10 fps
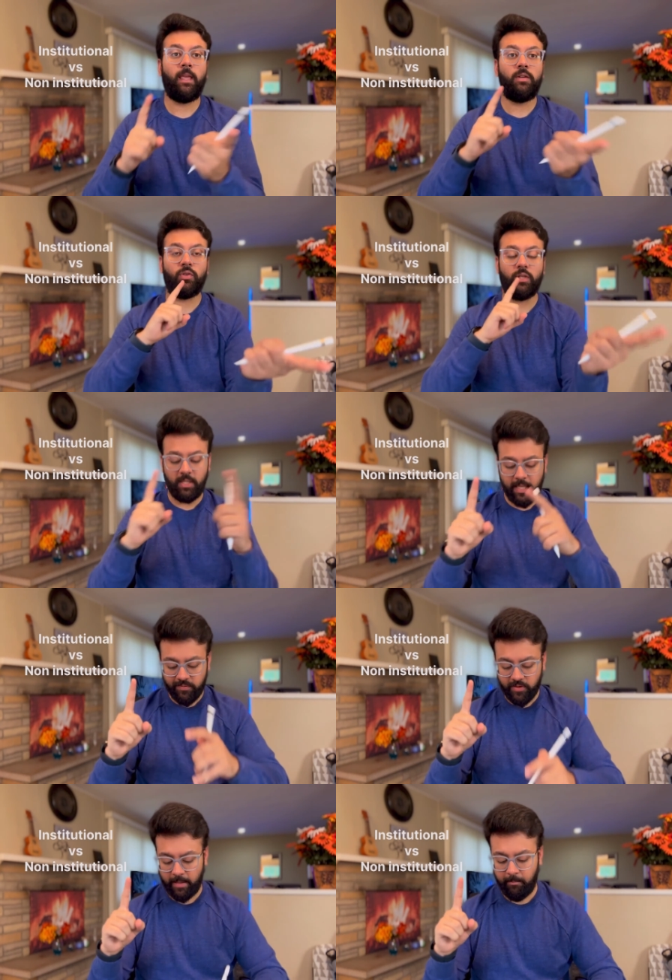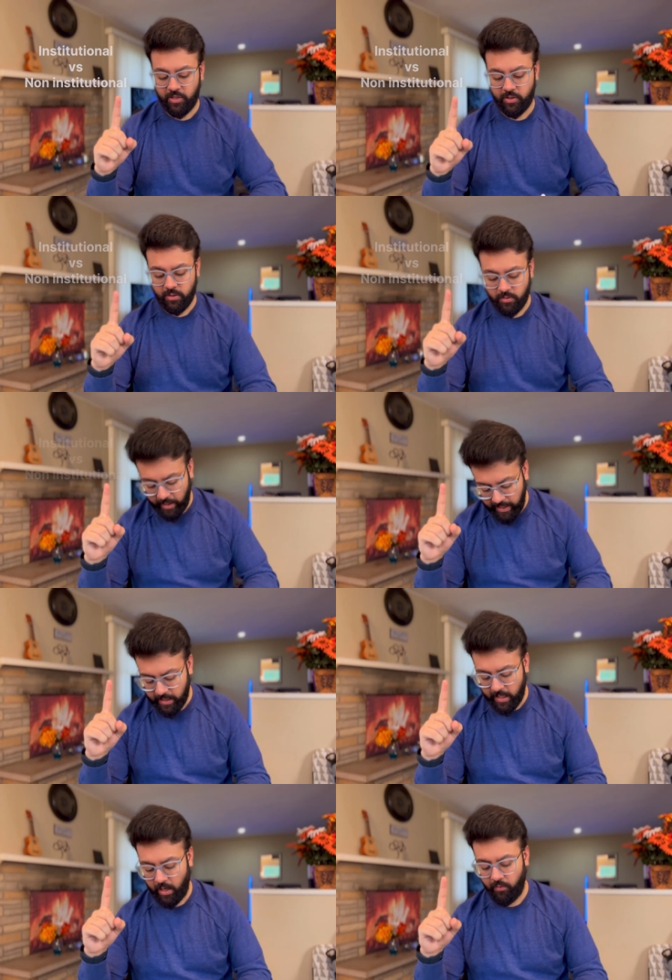So the things which I mentioned right
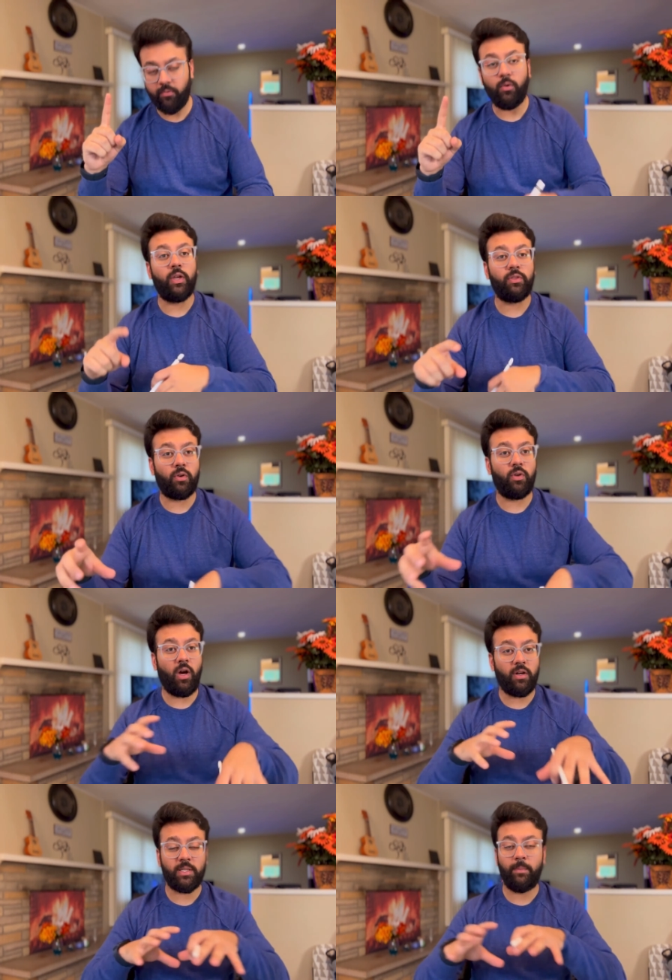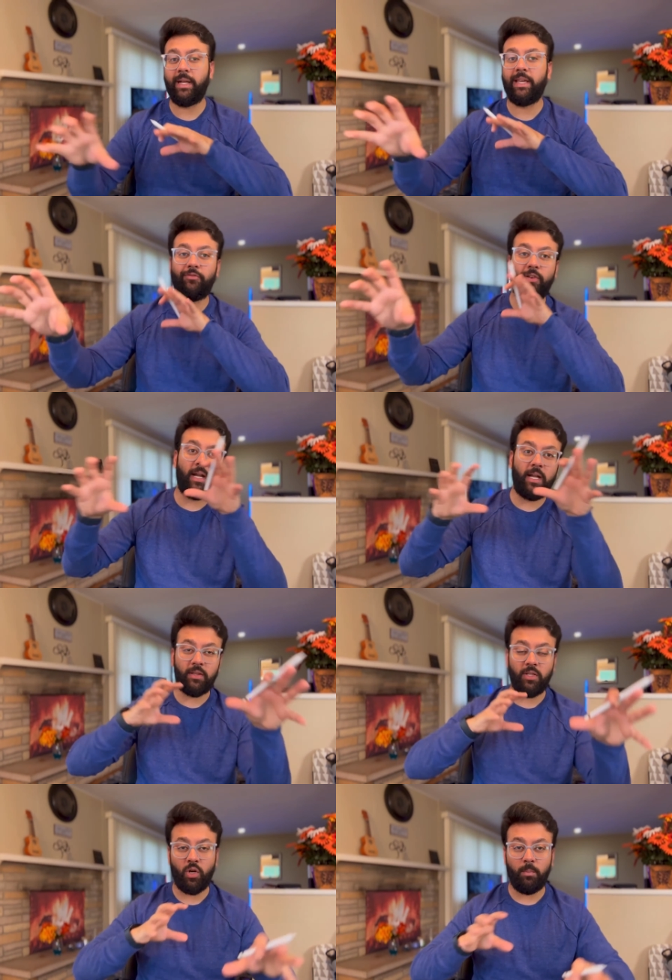now, going through Doximity,
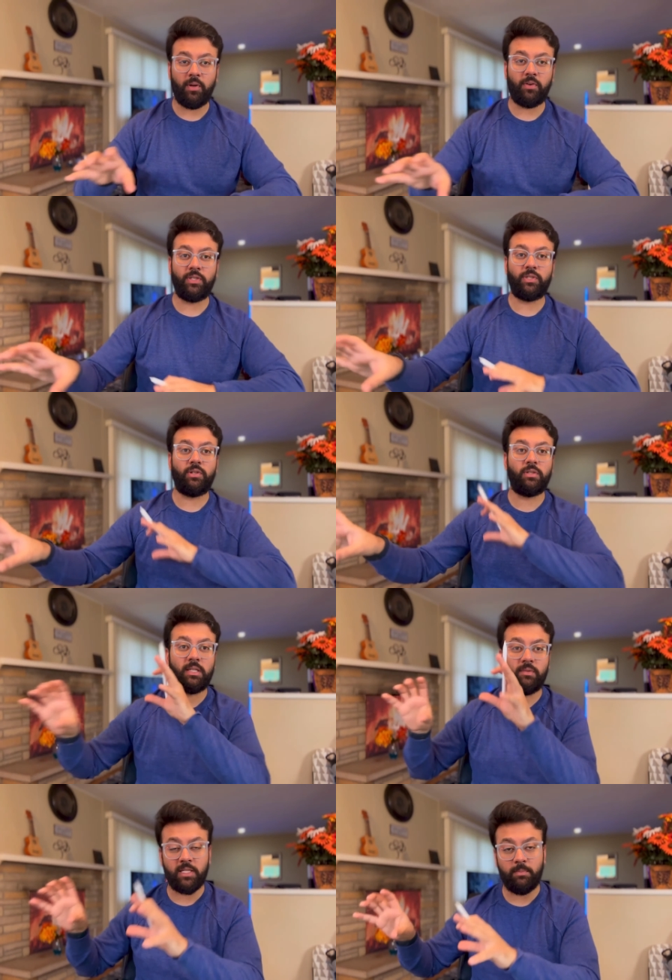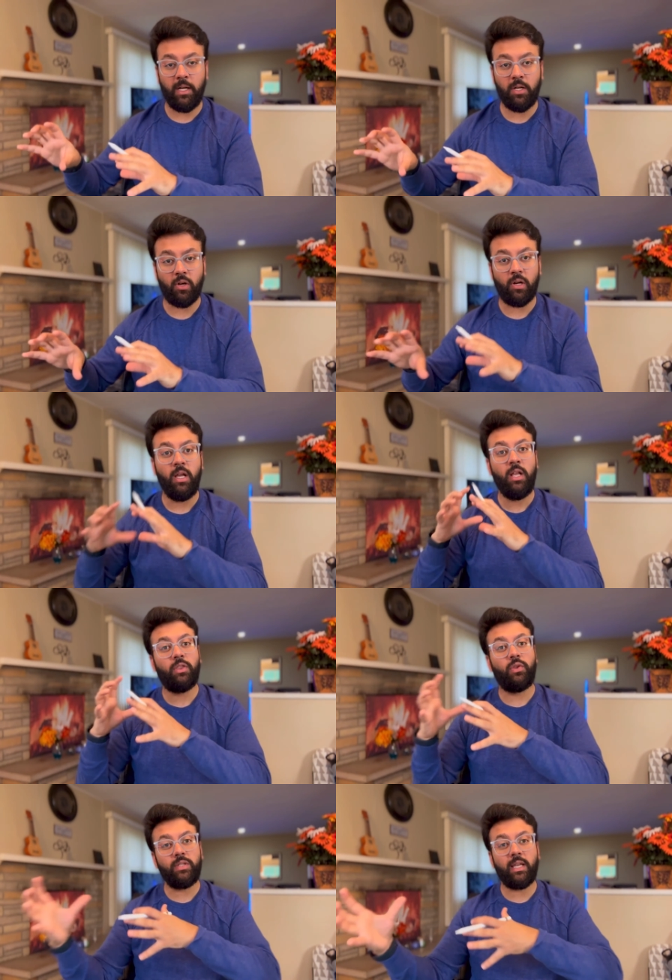finding the open research as well as mentor,
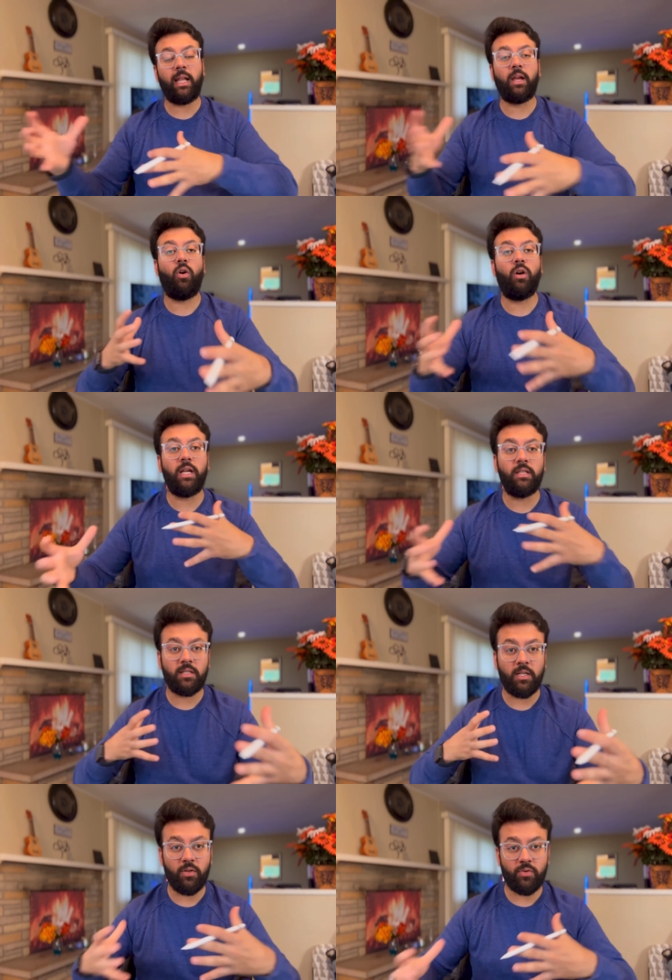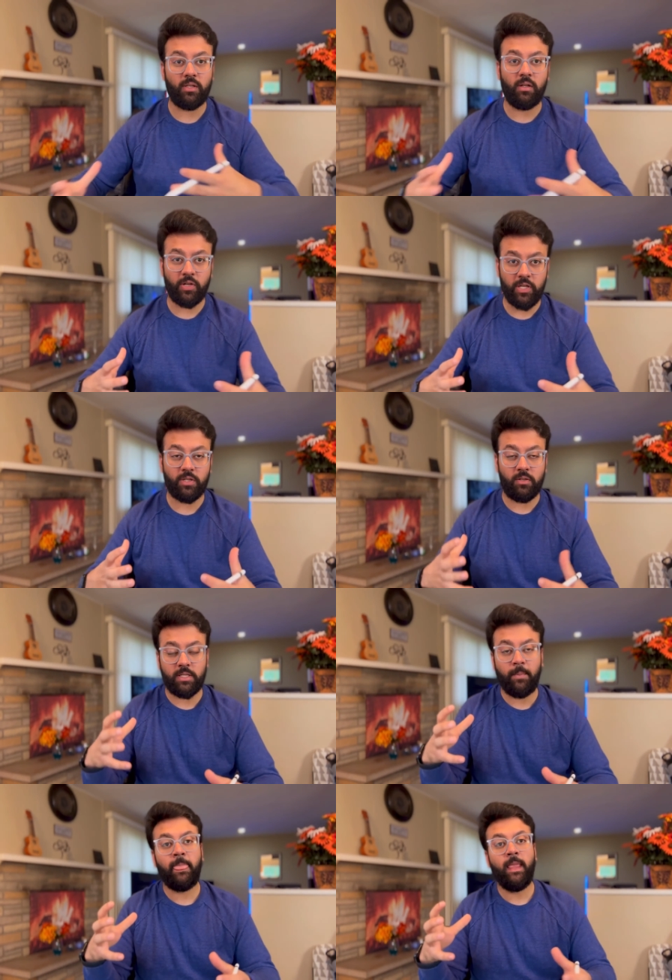those are like all institutional
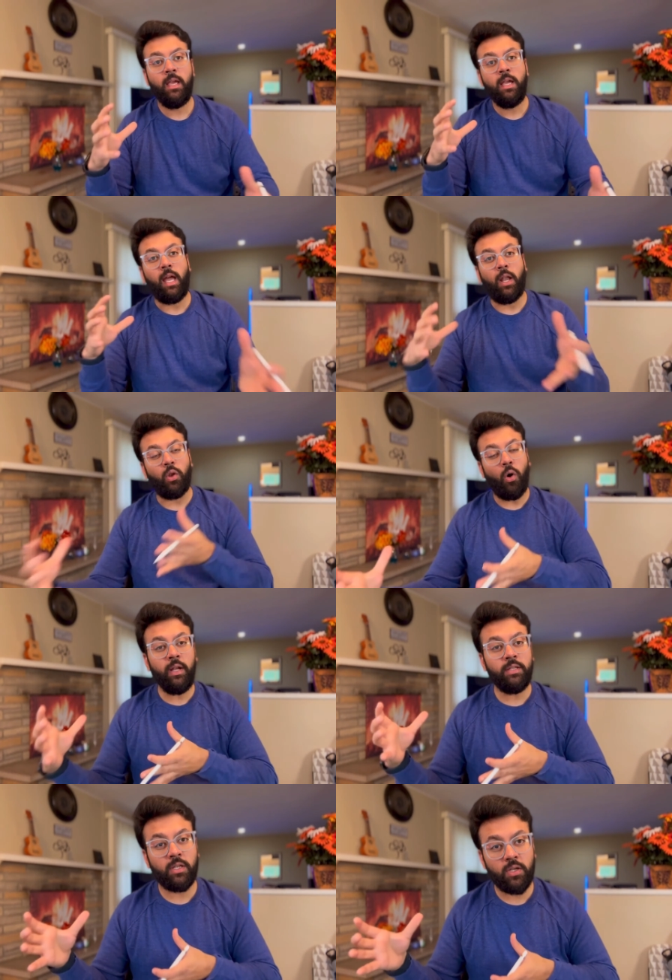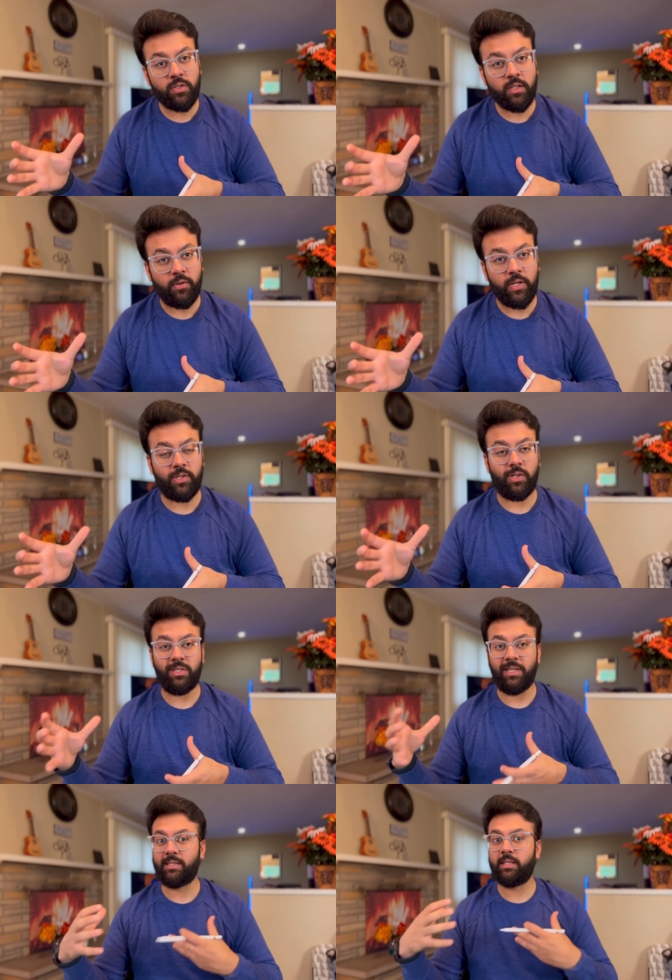research. And non-institutional
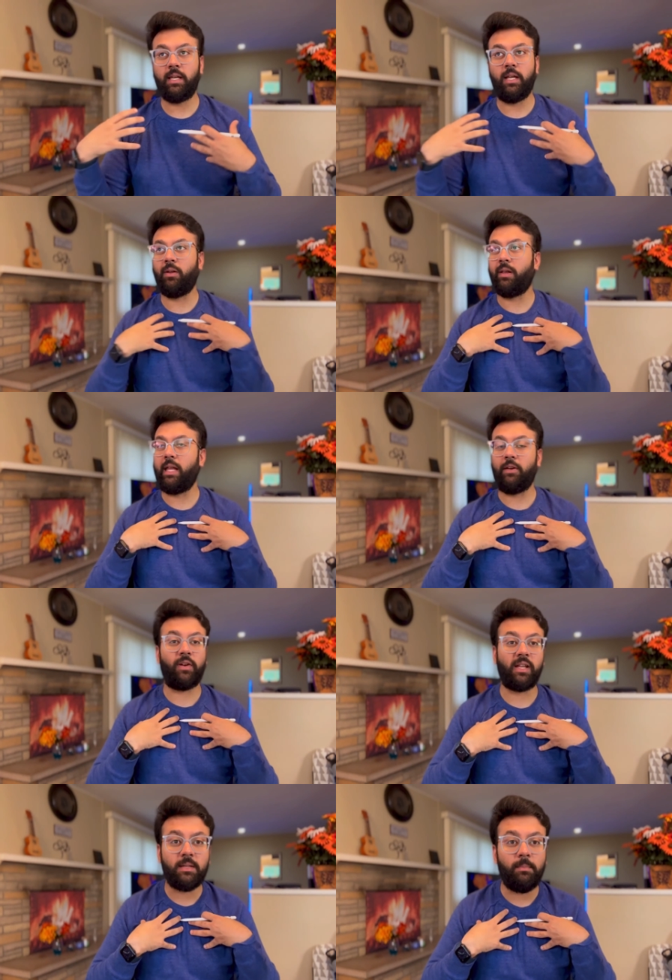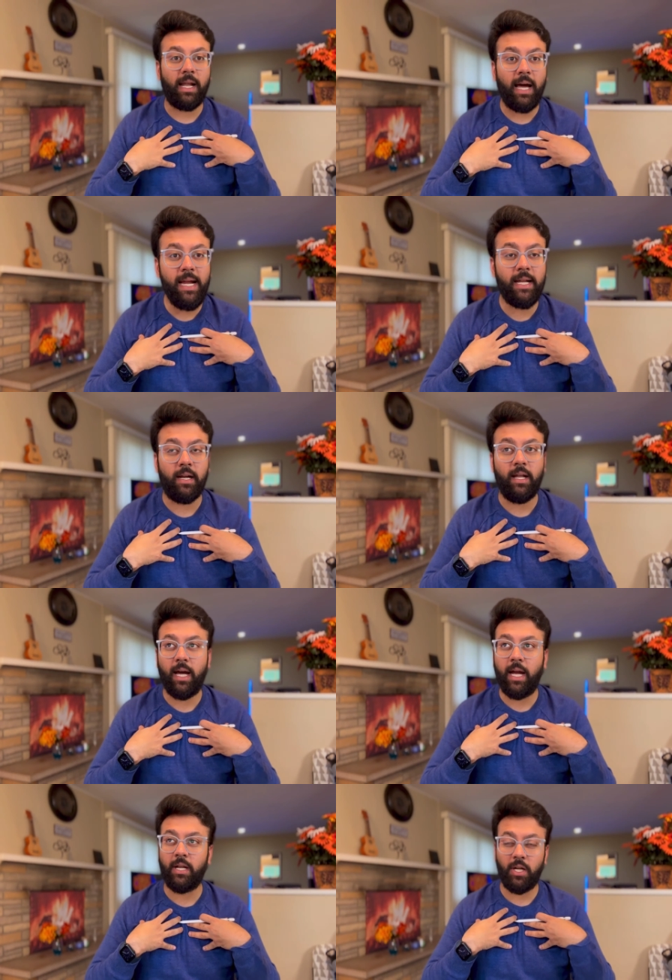research is, you know, like for example, I
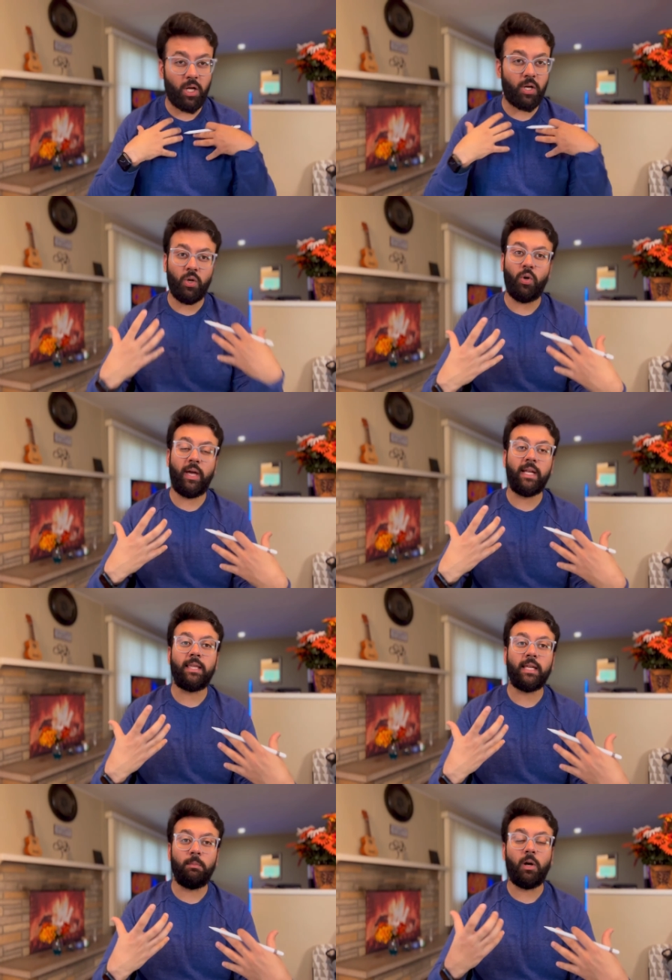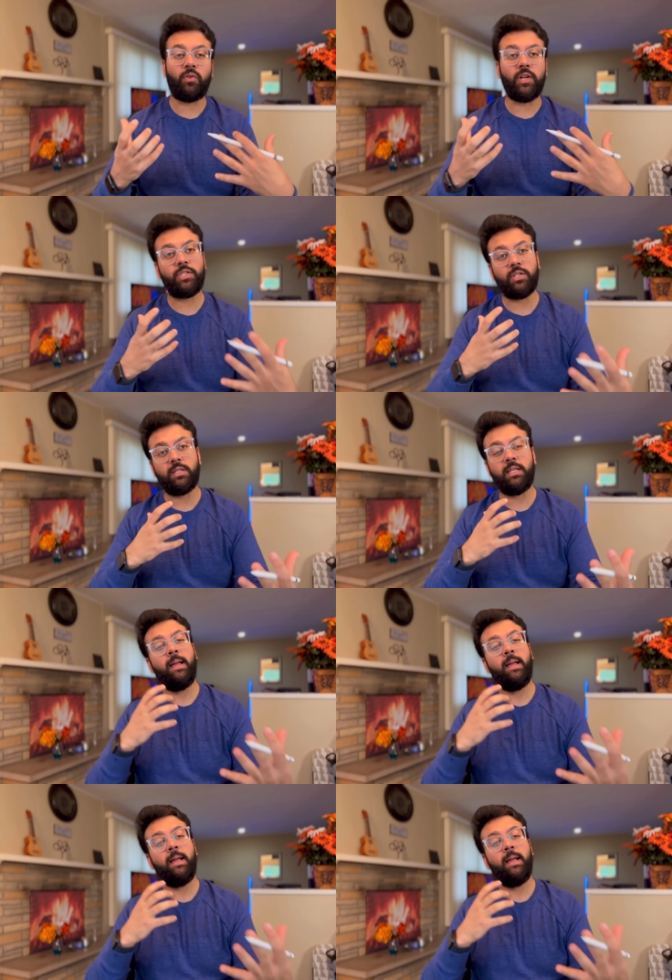did not know anything about research.